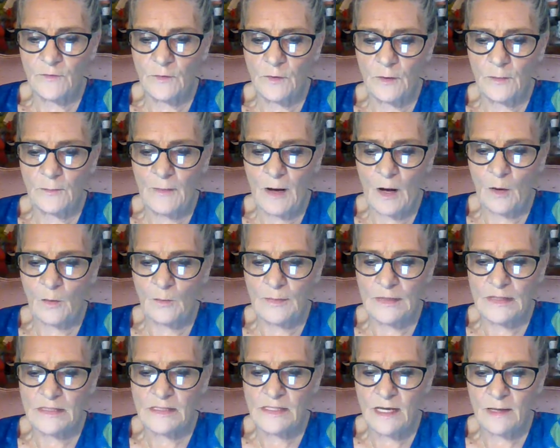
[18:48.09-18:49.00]
For a
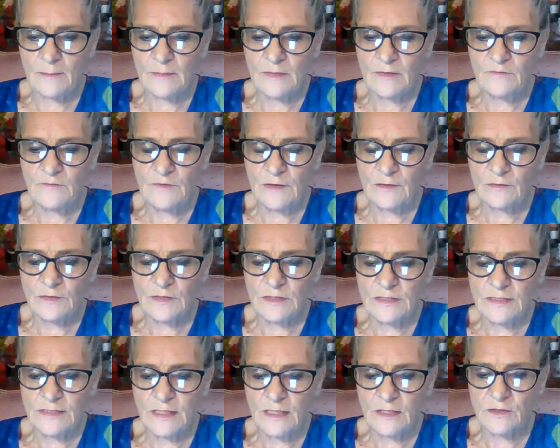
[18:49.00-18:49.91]
moment, Tommy felt
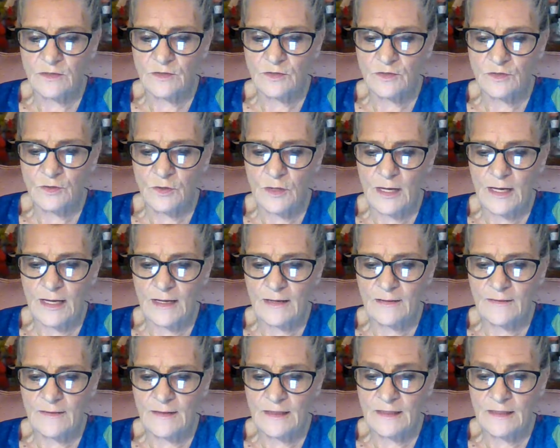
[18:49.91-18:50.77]
a sudden dread.